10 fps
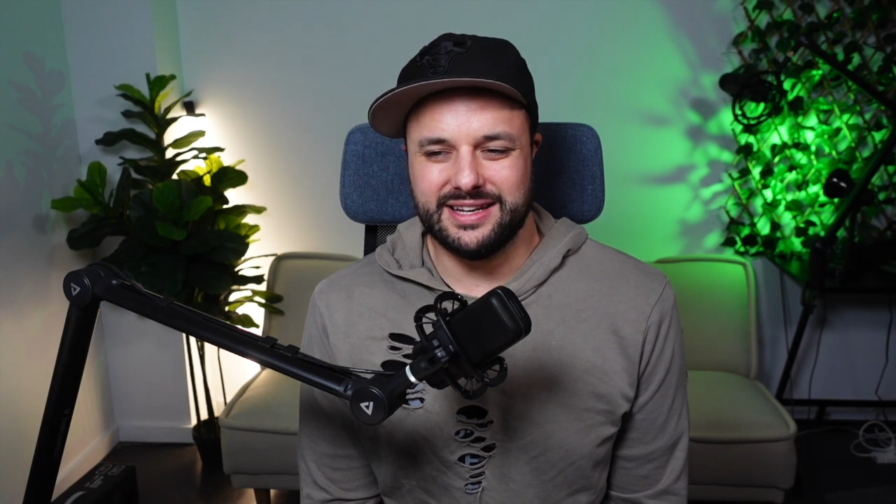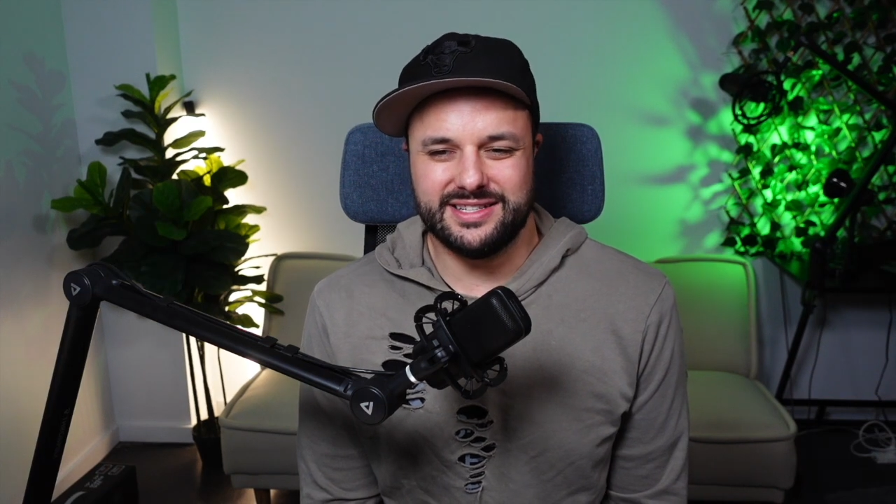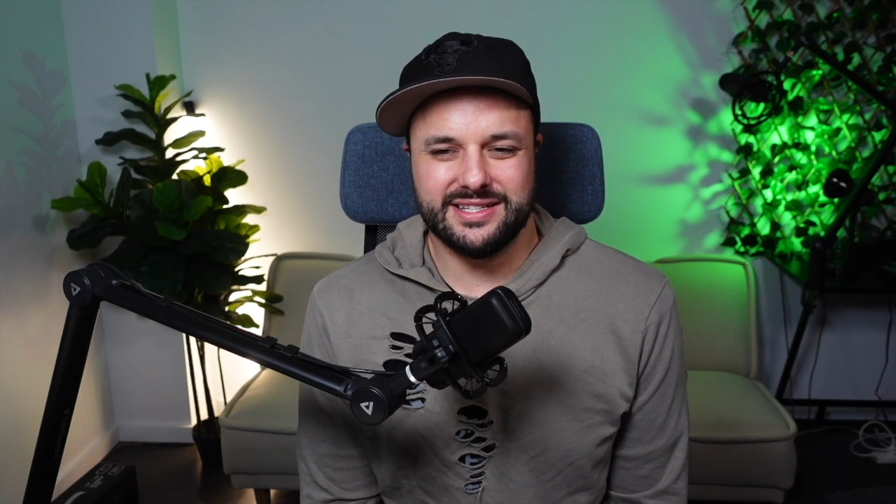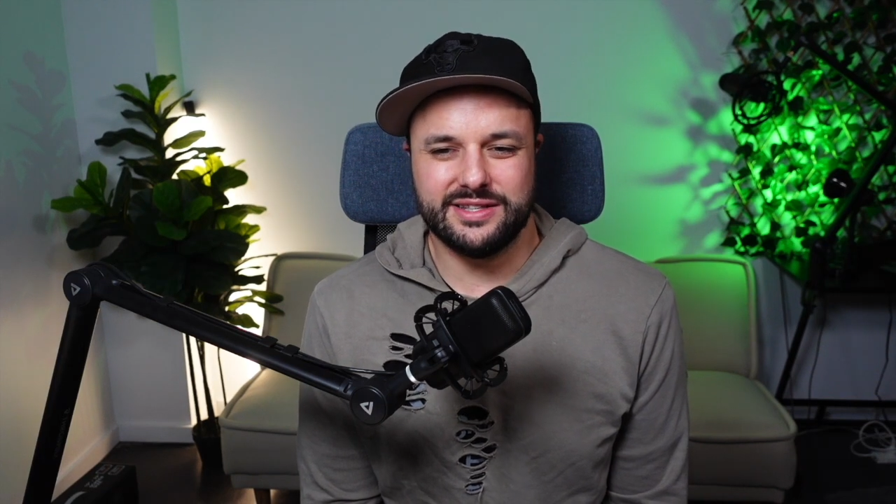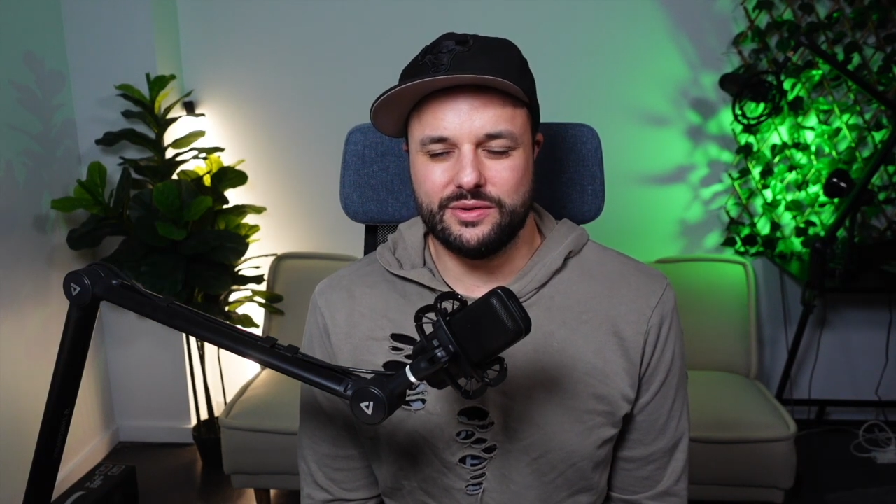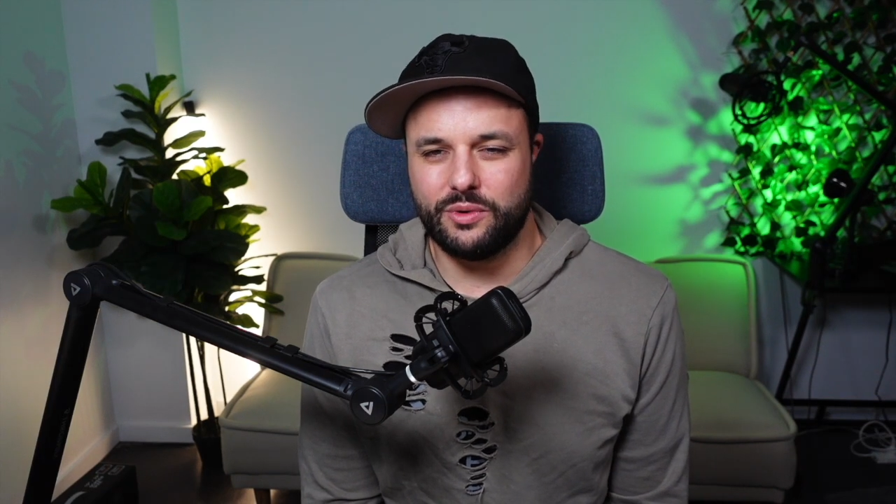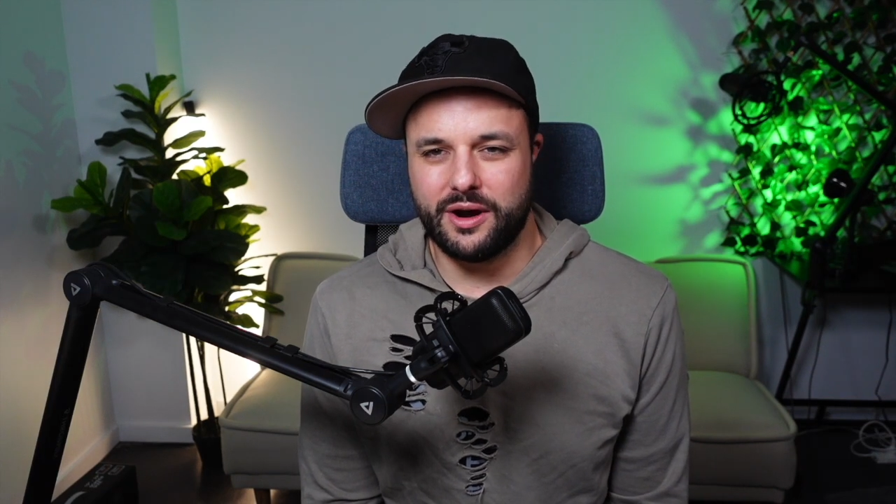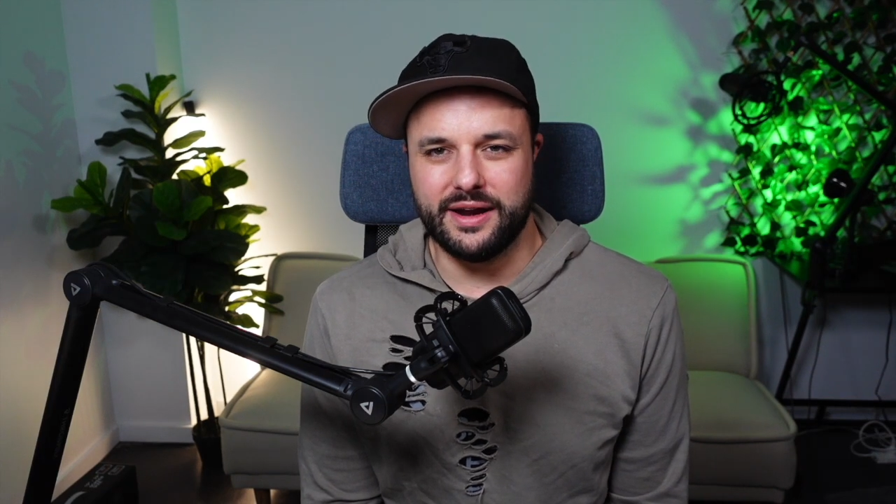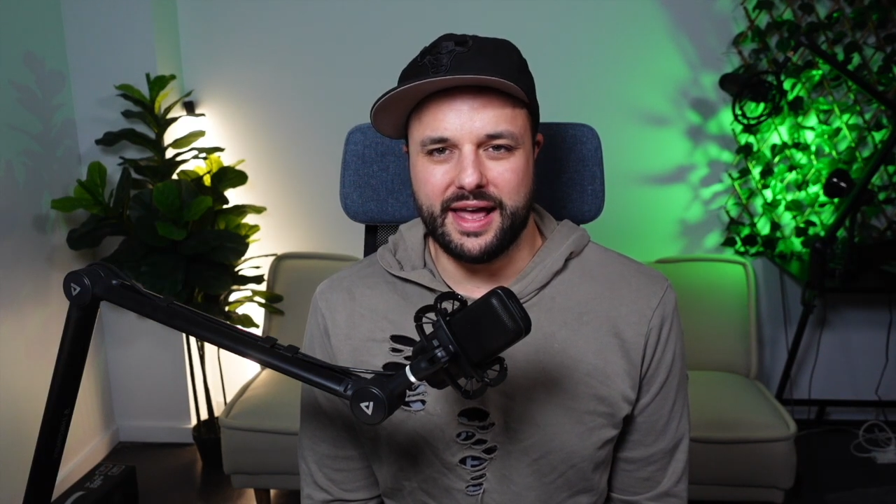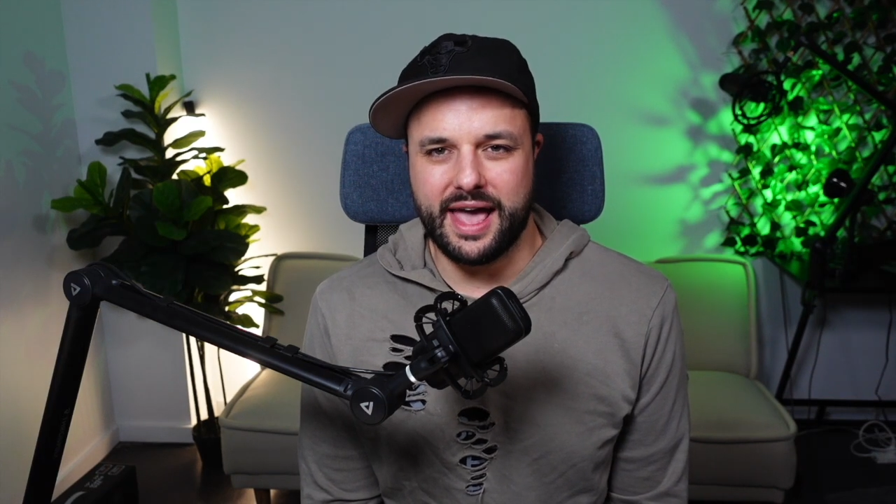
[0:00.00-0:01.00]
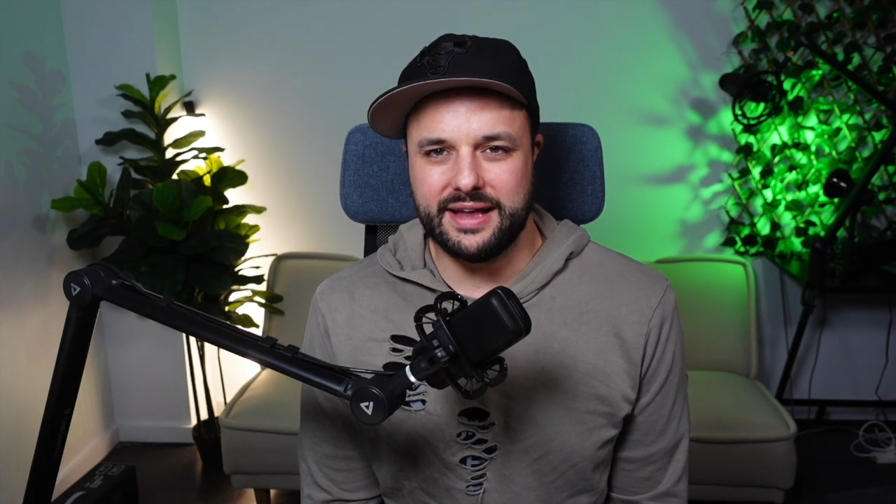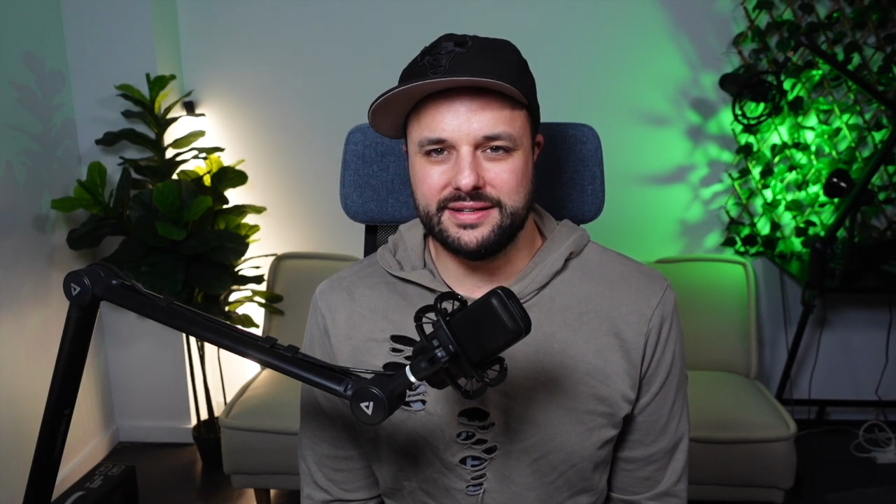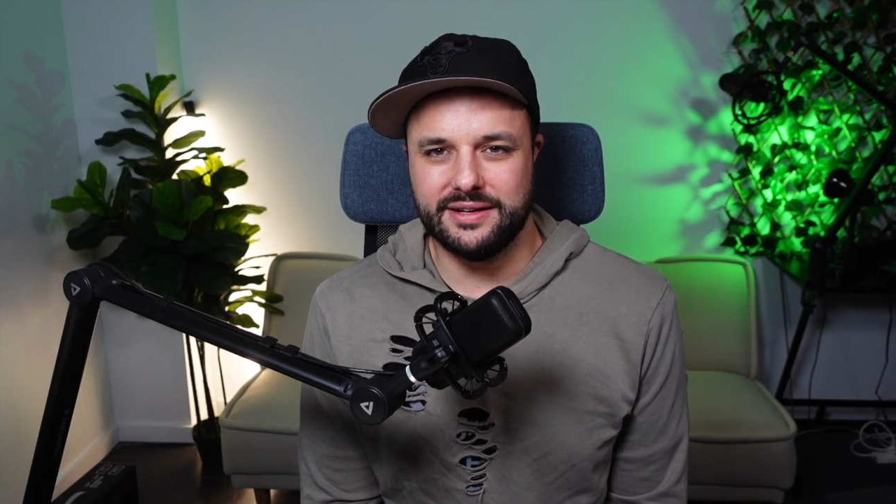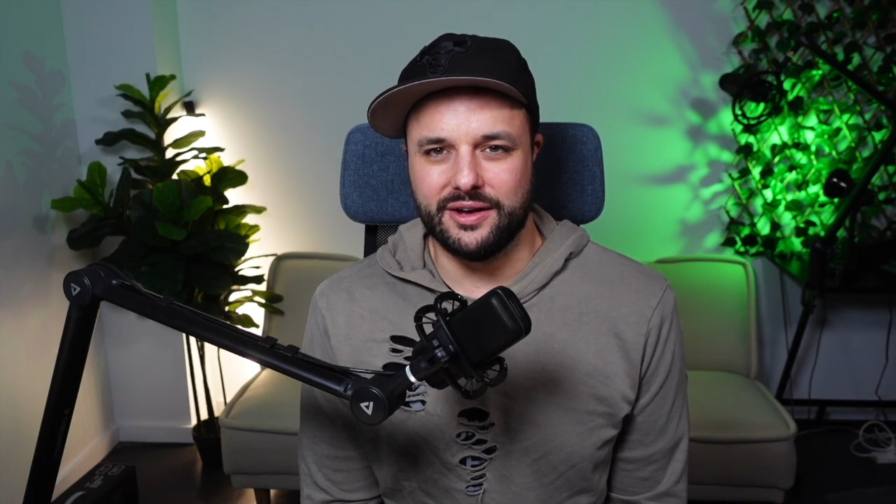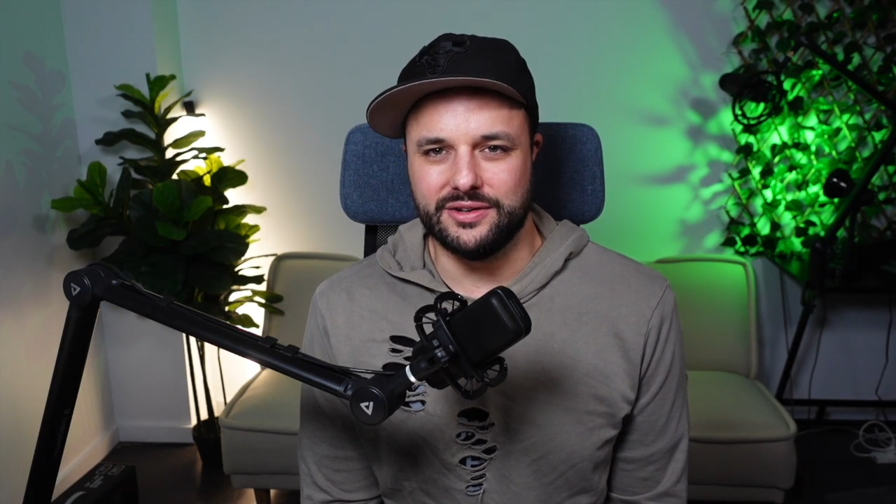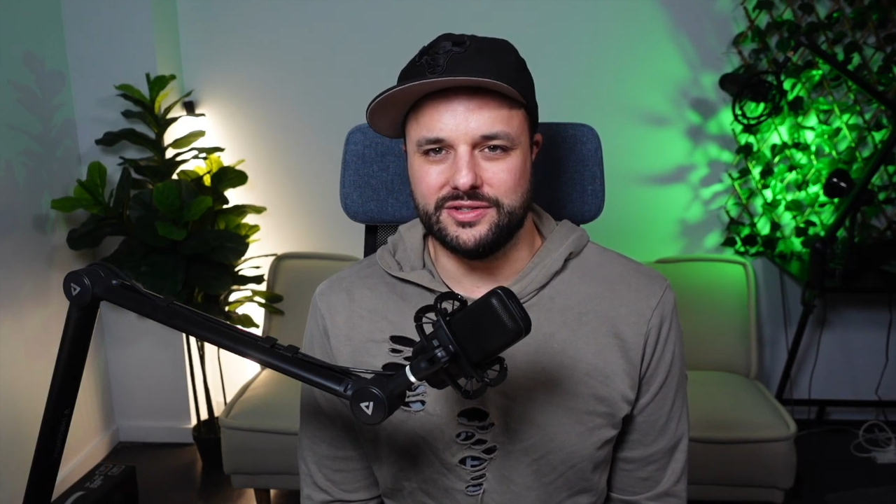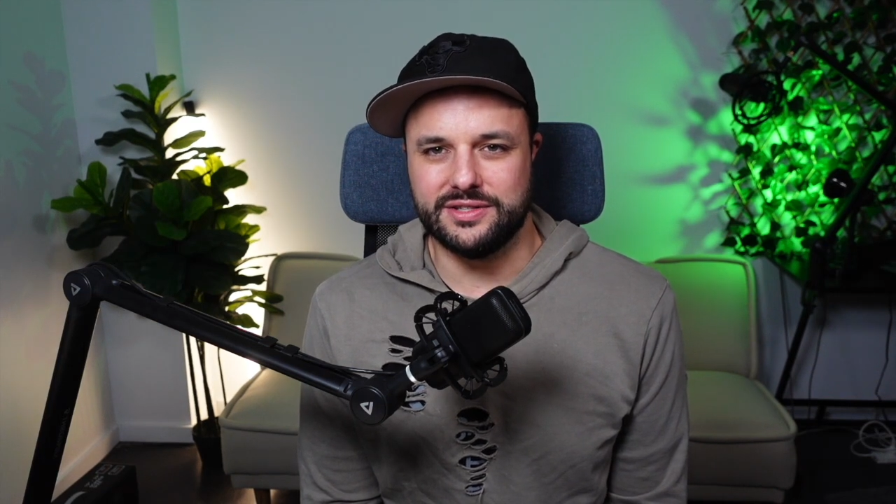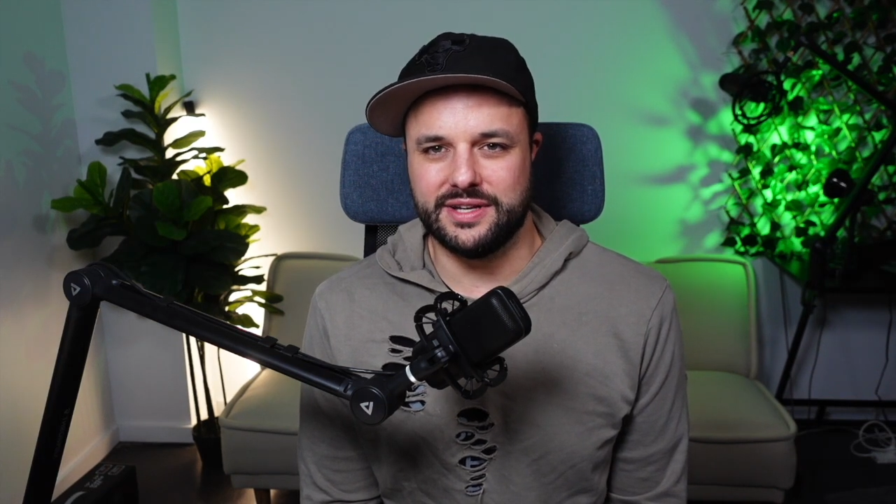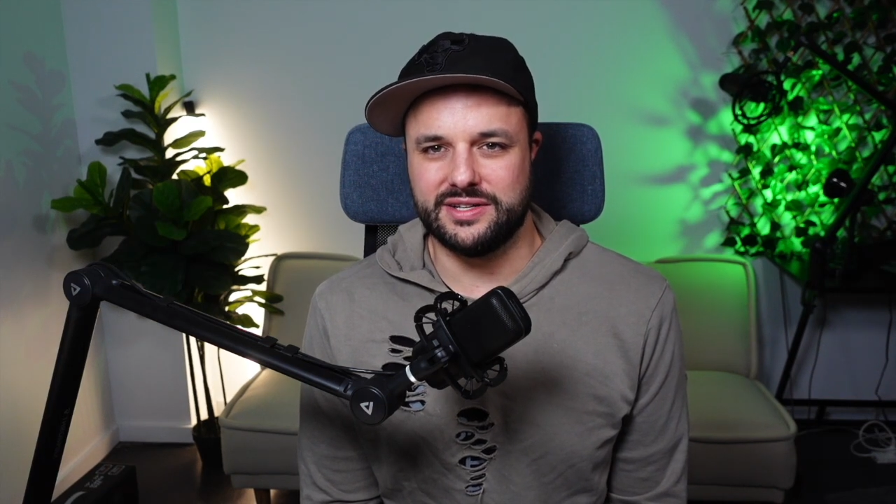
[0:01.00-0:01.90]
and it's just the right antidote